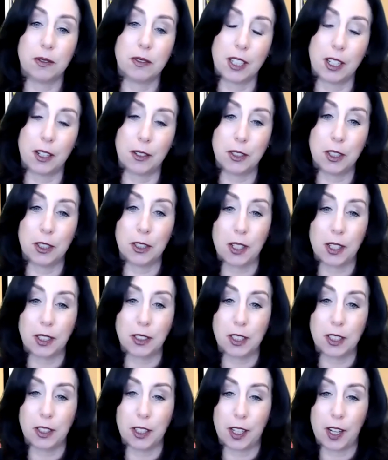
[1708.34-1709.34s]
you know to look
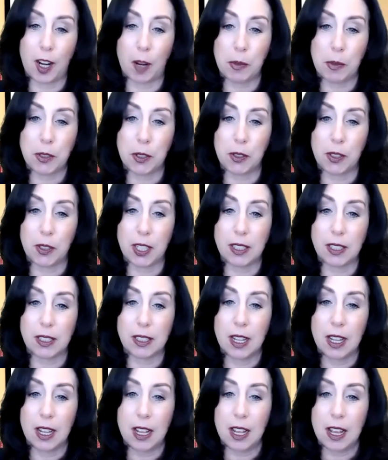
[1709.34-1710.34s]
to look at
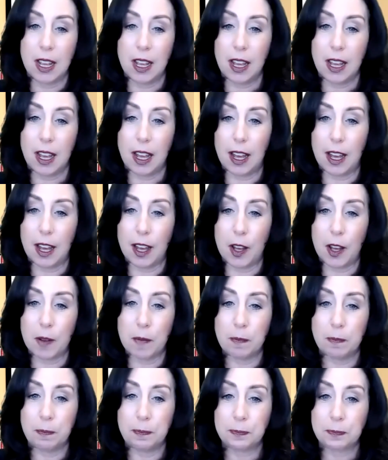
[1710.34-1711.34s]
opportunities.
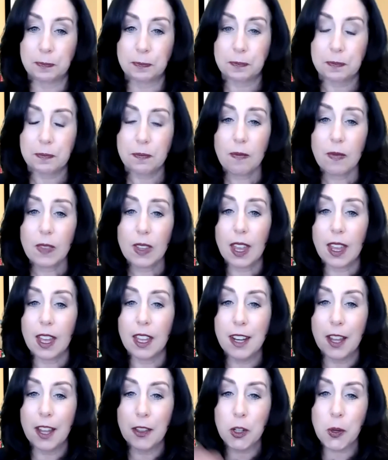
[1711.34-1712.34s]
Um,
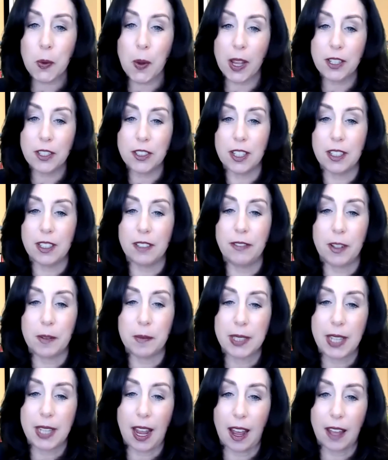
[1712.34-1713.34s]
another question
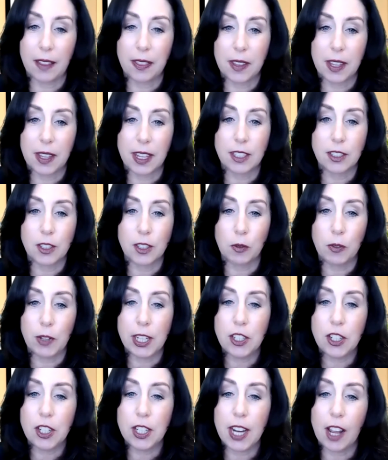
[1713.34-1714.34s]
from Kathy. So
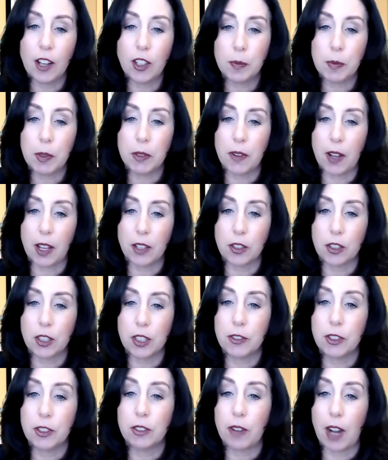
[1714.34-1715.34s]
reaching out to
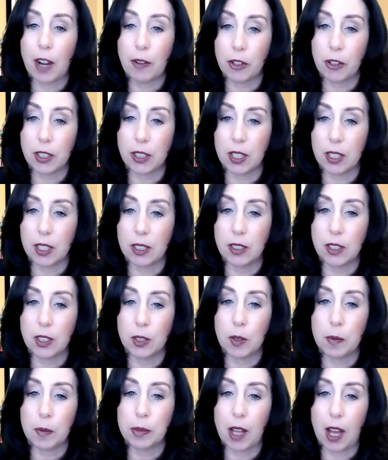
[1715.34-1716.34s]
professors for references
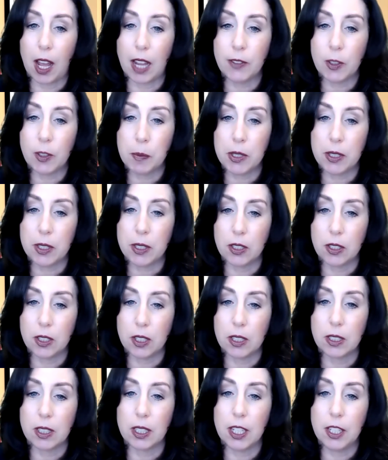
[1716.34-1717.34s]
to apply for
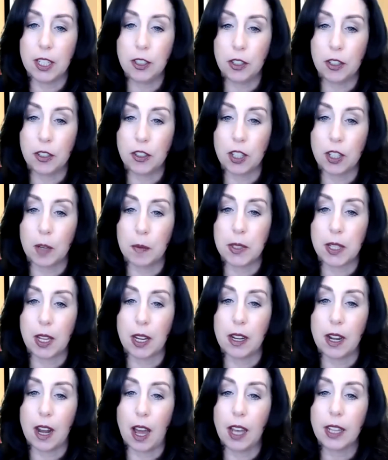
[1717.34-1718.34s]
positions and internships
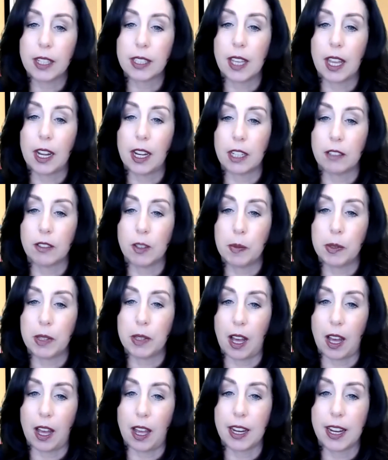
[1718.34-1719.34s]
and not getting a
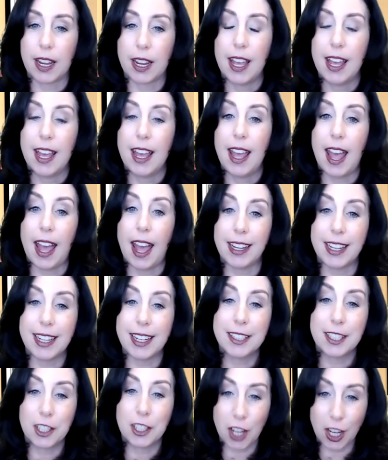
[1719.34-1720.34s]
reply. Any
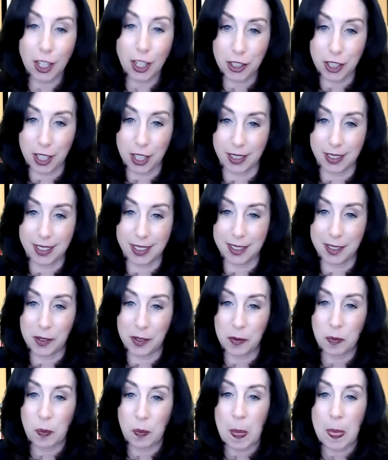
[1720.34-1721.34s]
suggestions?
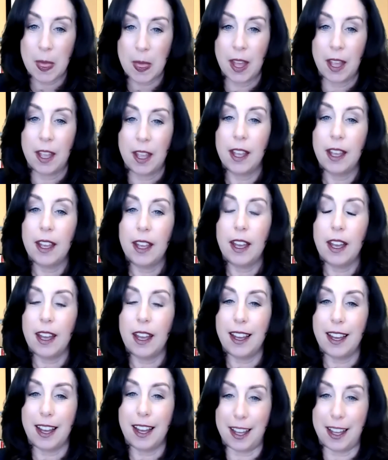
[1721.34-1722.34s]

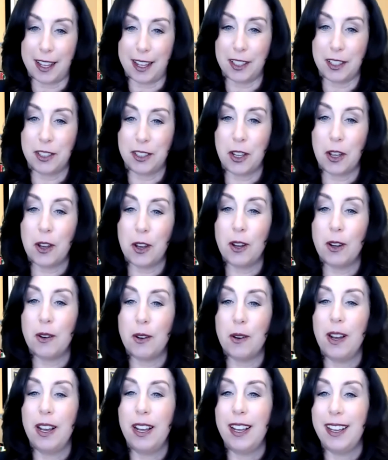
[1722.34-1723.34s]
Uh,
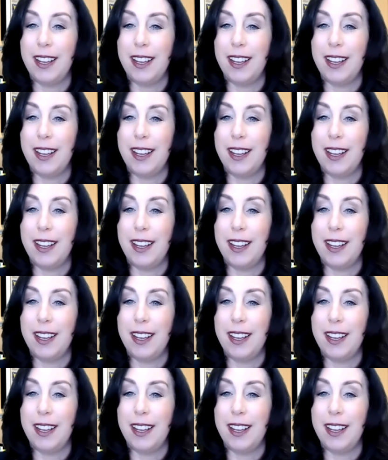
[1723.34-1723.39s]
so